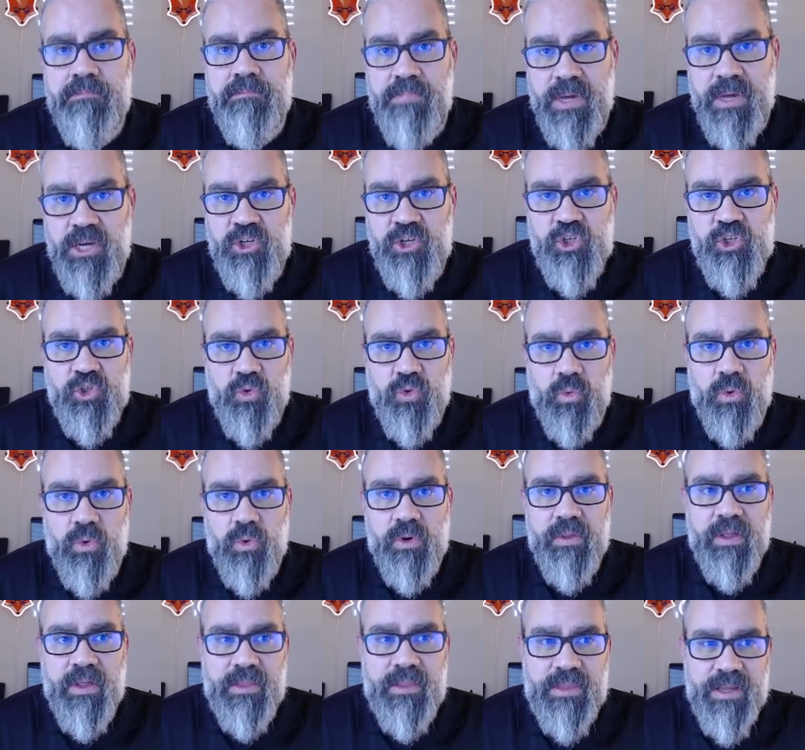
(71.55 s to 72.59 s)
Be sure
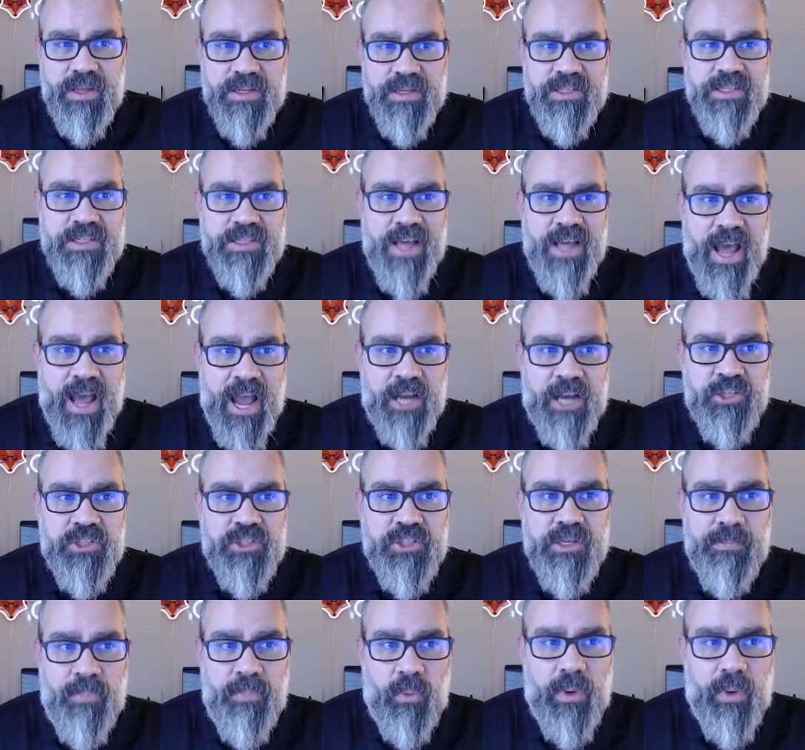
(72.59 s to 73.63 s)
that this is
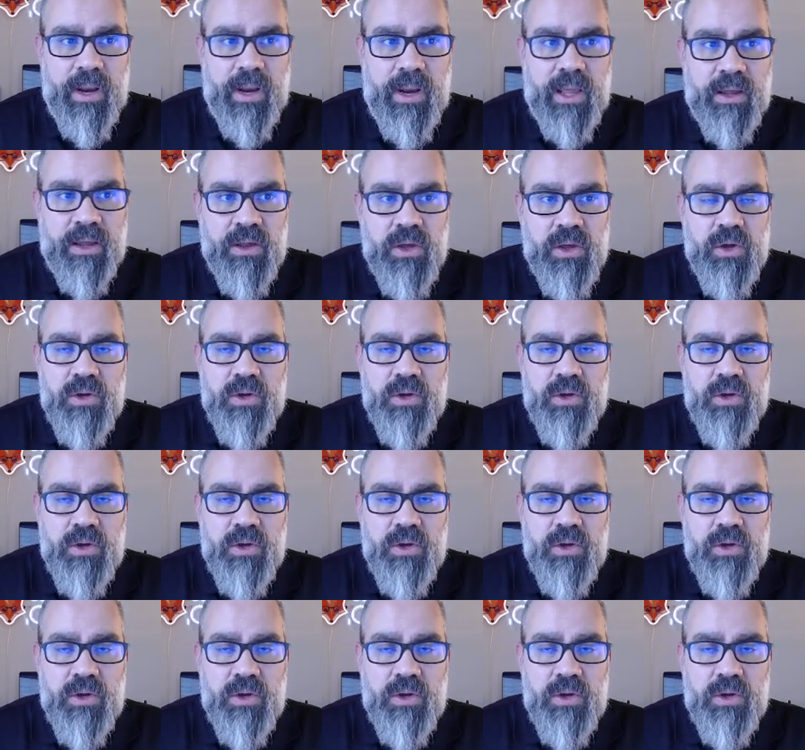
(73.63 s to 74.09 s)
actually pointing